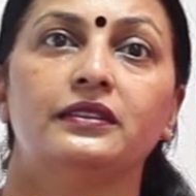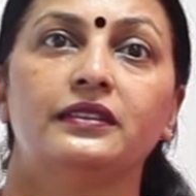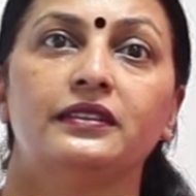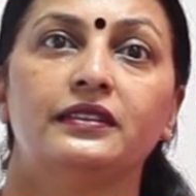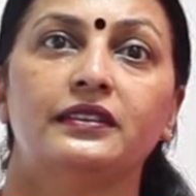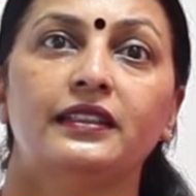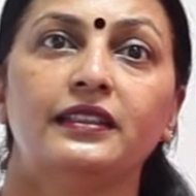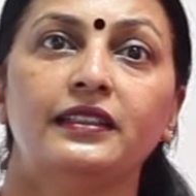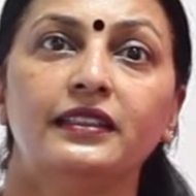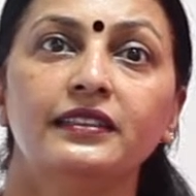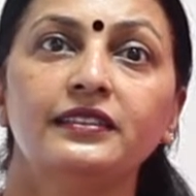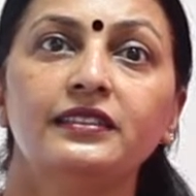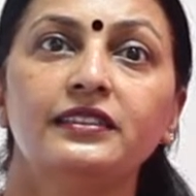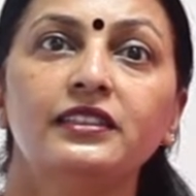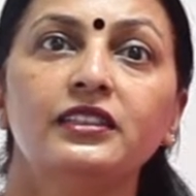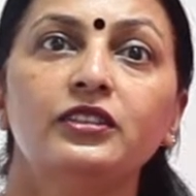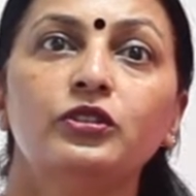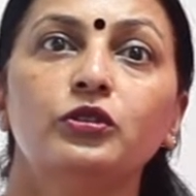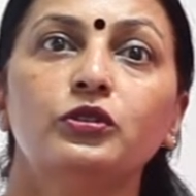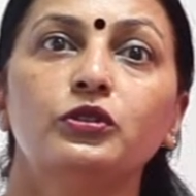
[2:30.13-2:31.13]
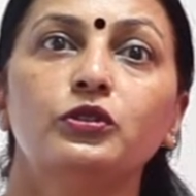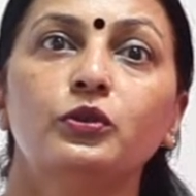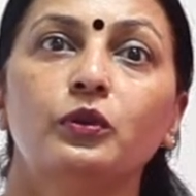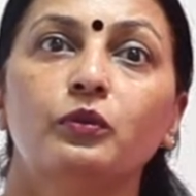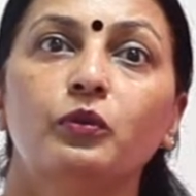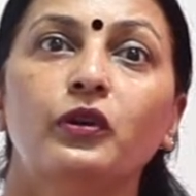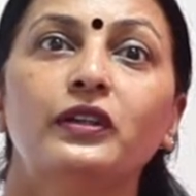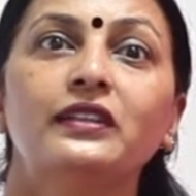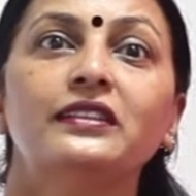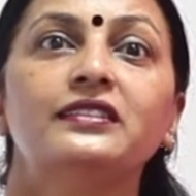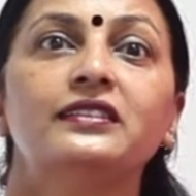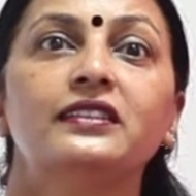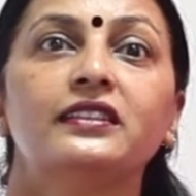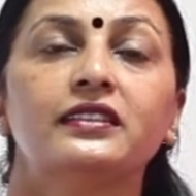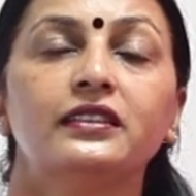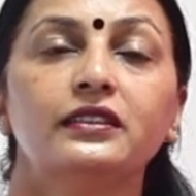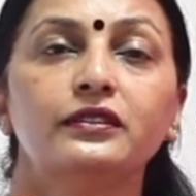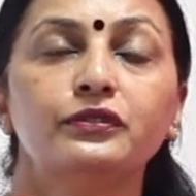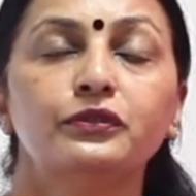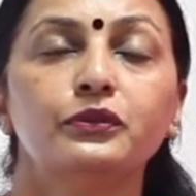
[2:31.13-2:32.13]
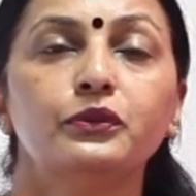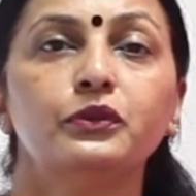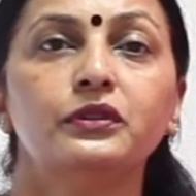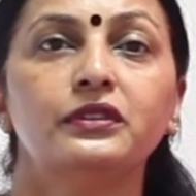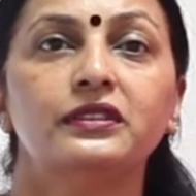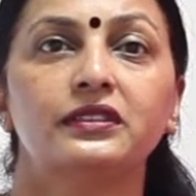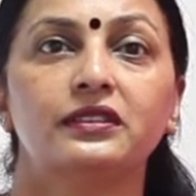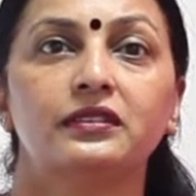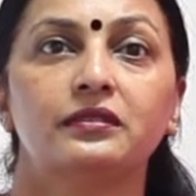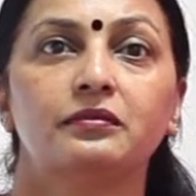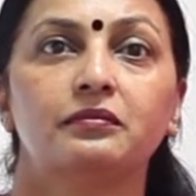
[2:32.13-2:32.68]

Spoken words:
tendency to avoid certain foods.